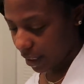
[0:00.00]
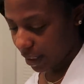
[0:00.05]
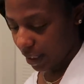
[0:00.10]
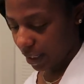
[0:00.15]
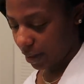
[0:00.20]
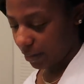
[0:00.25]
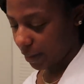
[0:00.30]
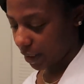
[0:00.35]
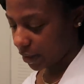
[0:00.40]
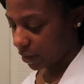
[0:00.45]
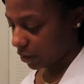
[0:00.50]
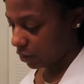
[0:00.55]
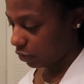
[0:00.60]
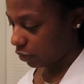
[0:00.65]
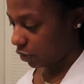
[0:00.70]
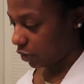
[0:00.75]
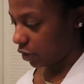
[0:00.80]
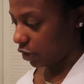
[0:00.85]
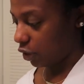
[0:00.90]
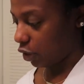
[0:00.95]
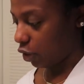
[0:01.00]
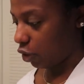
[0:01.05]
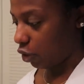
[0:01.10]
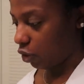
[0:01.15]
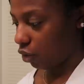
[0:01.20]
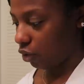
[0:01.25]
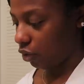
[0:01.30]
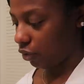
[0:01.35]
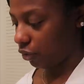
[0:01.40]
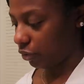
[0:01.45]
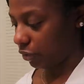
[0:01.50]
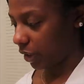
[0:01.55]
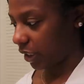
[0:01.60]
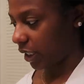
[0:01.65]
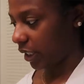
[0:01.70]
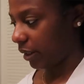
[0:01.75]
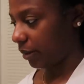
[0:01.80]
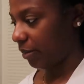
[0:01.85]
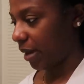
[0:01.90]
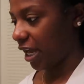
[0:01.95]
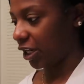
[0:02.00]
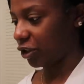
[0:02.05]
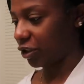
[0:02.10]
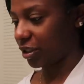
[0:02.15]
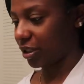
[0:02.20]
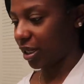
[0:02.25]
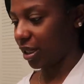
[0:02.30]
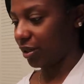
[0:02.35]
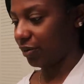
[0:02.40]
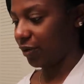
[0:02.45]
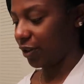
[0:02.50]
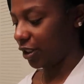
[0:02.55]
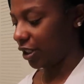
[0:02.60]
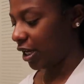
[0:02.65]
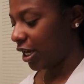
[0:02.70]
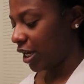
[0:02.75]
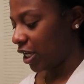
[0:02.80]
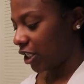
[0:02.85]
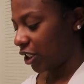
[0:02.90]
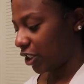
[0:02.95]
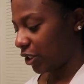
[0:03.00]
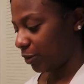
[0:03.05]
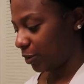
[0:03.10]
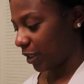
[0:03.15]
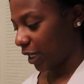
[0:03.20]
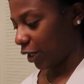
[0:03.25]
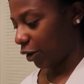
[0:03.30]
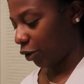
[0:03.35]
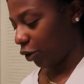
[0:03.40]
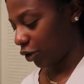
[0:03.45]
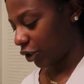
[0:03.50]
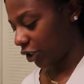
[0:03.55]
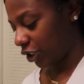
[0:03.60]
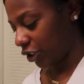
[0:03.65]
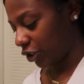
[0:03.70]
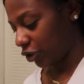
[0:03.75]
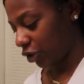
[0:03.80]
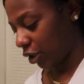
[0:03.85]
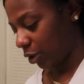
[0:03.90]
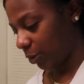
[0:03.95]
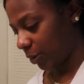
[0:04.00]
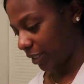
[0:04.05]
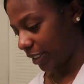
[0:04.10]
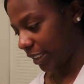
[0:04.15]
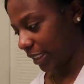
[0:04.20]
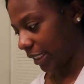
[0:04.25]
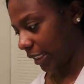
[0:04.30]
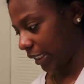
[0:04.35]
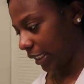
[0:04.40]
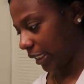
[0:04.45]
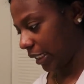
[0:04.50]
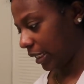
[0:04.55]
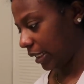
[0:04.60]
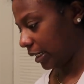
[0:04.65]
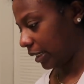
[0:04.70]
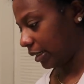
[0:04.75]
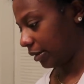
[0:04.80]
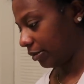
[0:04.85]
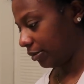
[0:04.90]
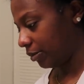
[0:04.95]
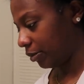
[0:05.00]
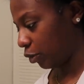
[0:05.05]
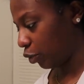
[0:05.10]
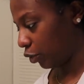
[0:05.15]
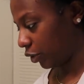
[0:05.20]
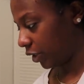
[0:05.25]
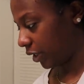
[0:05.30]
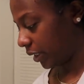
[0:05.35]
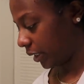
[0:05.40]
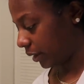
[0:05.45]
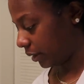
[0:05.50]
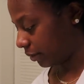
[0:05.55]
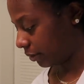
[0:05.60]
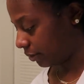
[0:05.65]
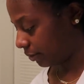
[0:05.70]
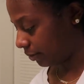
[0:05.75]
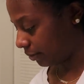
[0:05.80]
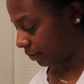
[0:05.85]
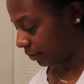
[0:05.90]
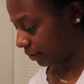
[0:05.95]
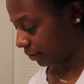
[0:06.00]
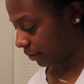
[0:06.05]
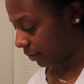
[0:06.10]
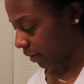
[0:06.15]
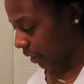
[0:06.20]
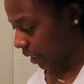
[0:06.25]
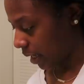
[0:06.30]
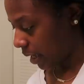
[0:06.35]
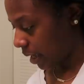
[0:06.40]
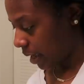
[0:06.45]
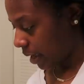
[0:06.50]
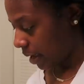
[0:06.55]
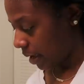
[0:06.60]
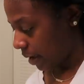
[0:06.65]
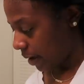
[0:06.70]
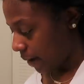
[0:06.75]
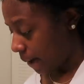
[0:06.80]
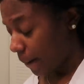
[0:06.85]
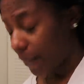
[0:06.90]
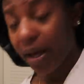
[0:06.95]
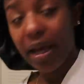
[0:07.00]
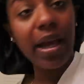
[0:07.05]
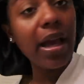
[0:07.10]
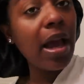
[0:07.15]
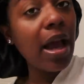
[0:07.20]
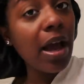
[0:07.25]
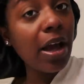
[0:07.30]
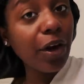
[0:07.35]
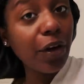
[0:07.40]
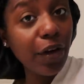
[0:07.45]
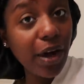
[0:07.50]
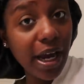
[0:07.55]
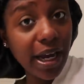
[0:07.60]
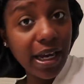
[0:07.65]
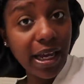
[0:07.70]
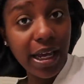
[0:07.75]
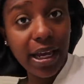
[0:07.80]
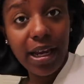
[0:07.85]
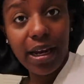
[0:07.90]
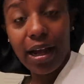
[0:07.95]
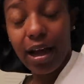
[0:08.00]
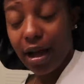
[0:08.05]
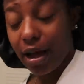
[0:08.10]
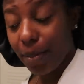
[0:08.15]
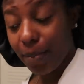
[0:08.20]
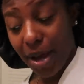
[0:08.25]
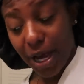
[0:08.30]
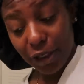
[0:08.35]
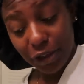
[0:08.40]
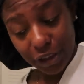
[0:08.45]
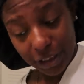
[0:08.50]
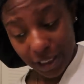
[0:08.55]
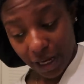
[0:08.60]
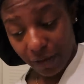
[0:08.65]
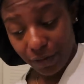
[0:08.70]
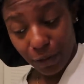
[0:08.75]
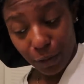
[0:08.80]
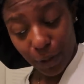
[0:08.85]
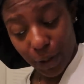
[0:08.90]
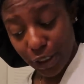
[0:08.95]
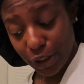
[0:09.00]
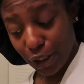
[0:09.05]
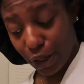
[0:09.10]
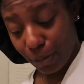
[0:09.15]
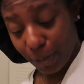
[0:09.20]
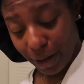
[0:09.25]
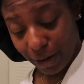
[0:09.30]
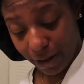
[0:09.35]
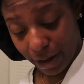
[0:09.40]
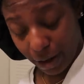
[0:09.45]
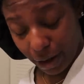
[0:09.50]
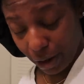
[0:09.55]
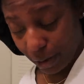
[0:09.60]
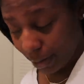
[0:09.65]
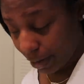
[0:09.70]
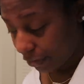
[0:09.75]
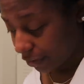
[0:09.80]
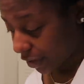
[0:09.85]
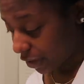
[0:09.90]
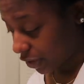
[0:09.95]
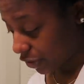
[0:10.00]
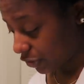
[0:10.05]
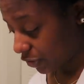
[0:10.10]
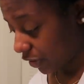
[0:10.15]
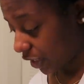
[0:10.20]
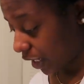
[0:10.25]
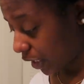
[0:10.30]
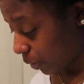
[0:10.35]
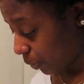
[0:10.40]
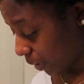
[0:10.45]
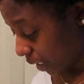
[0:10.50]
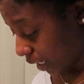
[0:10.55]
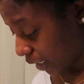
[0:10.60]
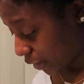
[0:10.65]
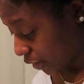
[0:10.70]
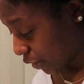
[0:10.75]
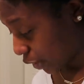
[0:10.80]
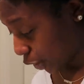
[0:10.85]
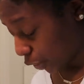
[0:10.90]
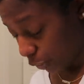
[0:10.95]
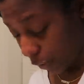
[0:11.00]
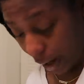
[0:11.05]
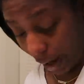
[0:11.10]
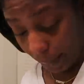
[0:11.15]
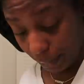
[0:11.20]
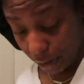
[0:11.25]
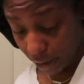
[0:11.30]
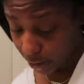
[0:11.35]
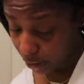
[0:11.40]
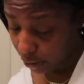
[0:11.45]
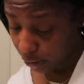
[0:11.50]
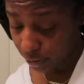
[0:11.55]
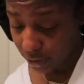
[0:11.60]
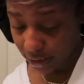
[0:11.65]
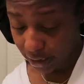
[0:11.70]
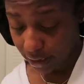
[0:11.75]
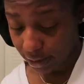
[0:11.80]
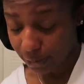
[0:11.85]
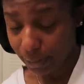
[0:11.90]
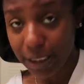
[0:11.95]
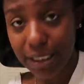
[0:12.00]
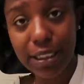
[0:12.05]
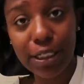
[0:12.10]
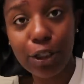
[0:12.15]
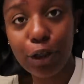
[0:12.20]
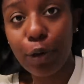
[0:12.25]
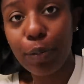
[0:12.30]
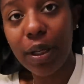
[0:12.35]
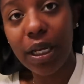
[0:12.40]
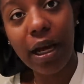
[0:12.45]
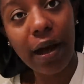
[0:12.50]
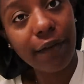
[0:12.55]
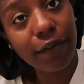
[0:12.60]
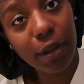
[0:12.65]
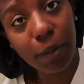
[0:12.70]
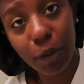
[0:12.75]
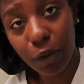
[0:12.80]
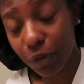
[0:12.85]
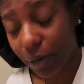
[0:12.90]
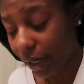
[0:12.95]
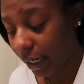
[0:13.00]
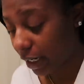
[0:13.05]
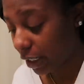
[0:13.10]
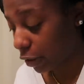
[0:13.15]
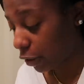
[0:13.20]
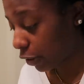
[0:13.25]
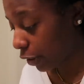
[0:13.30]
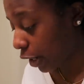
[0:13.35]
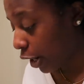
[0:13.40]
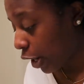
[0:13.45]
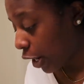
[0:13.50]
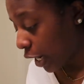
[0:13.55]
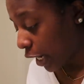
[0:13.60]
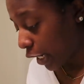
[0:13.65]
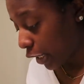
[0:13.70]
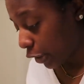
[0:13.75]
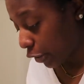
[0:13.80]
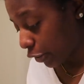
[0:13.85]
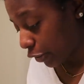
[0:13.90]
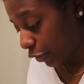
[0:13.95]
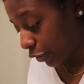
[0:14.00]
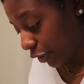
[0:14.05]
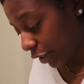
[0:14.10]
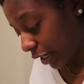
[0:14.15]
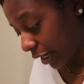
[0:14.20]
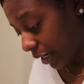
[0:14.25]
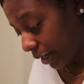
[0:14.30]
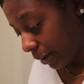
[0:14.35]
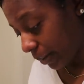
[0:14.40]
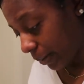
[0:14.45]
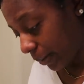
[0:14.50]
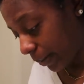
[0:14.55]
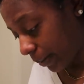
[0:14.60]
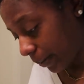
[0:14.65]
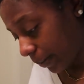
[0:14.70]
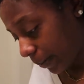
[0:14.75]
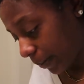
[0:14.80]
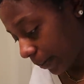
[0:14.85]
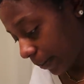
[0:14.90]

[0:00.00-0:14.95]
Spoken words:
Yeah, my sis ordered a whole freaking mattress cover. She was like, all she saw was Sealy and ordered it. But granted, a mattress cover was on my registry anyway, so I'm gonna use it. My sis gonna be comfortable right in her crib.